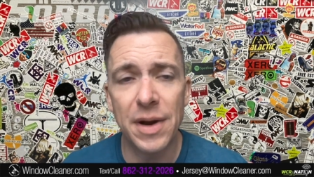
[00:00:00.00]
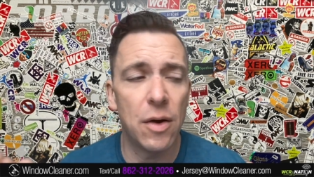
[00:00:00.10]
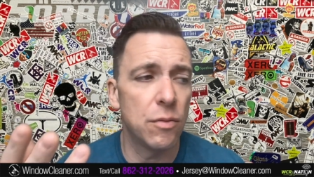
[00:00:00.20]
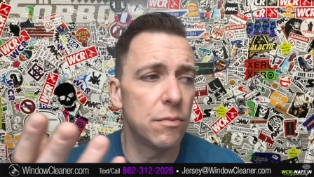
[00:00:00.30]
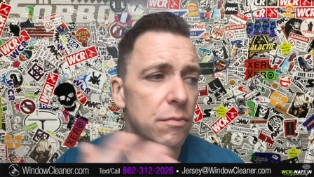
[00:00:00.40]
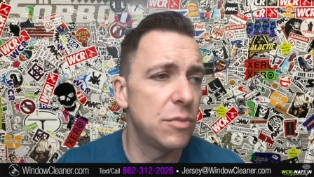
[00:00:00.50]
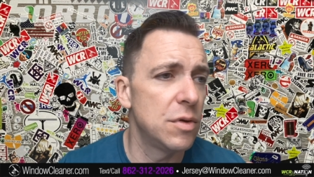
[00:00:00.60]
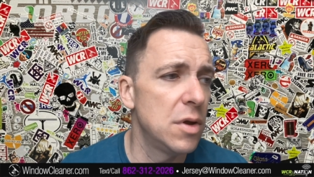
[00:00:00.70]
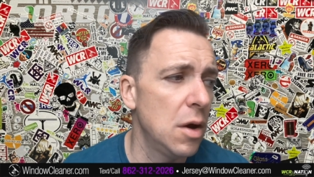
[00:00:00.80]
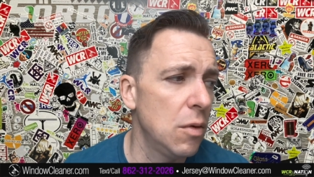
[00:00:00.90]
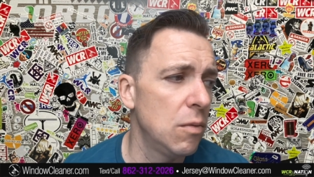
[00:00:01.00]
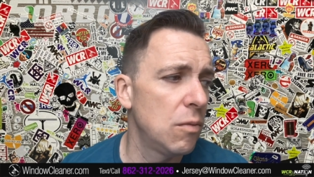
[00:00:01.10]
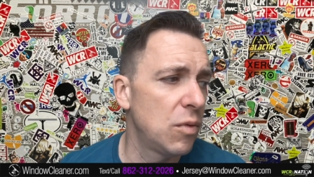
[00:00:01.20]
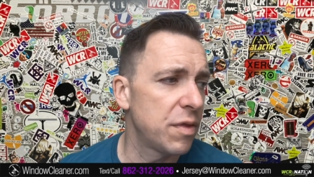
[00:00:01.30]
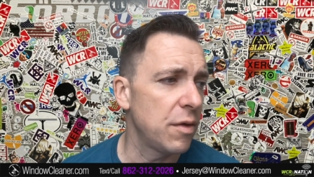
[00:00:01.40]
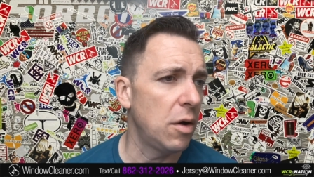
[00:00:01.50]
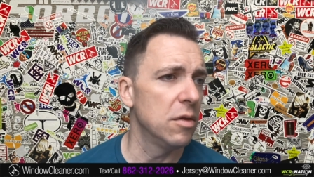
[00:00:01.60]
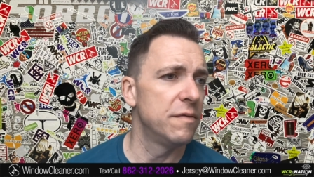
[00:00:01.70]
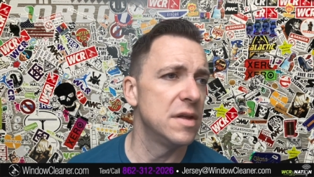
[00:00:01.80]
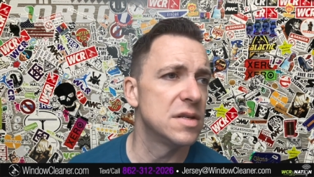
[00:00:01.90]
Now, you know, with
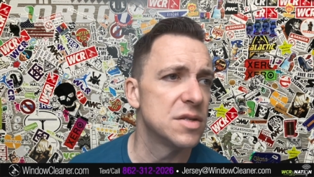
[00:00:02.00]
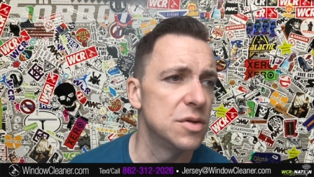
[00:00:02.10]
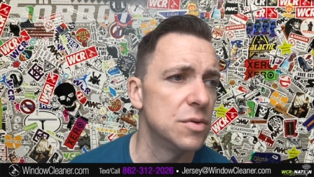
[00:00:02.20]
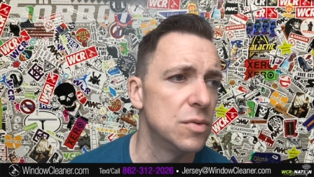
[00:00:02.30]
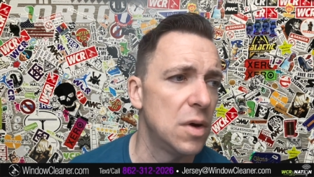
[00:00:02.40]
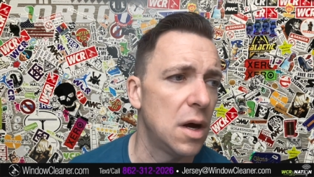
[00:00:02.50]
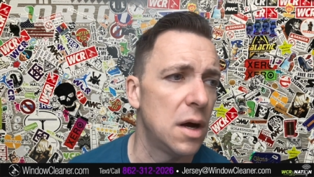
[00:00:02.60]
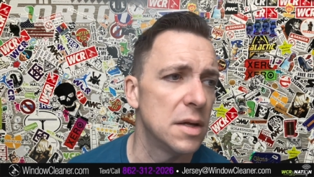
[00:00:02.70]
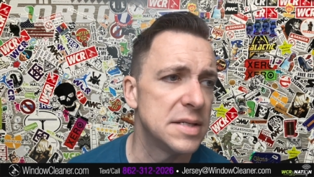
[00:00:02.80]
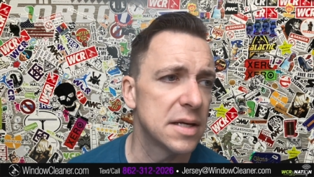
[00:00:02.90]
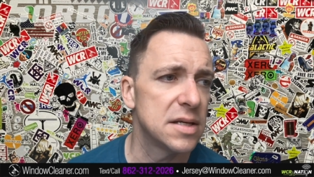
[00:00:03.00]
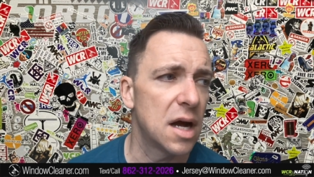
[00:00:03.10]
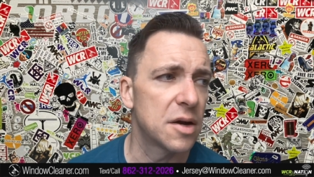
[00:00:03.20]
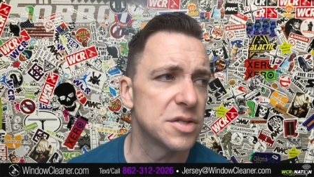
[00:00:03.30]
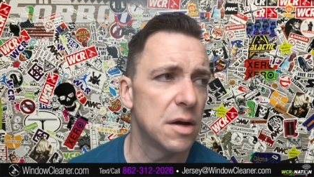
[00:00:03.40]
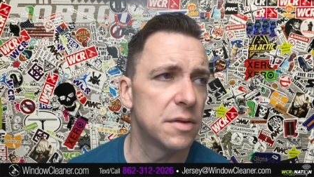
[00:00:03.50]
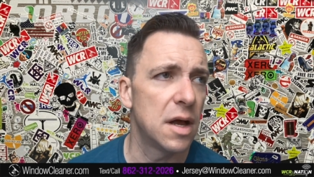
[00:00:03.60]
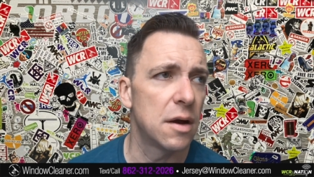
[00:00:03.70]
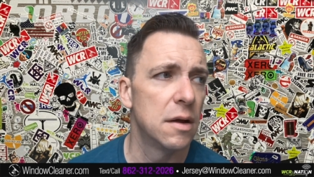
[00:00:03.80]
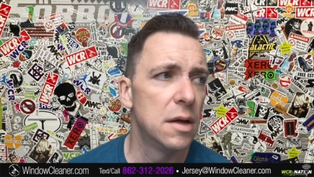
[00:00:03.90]
all of these new uh, TikTokers out
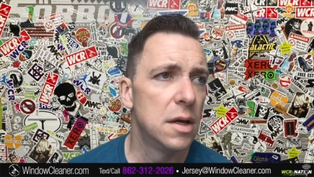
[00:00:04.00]
there,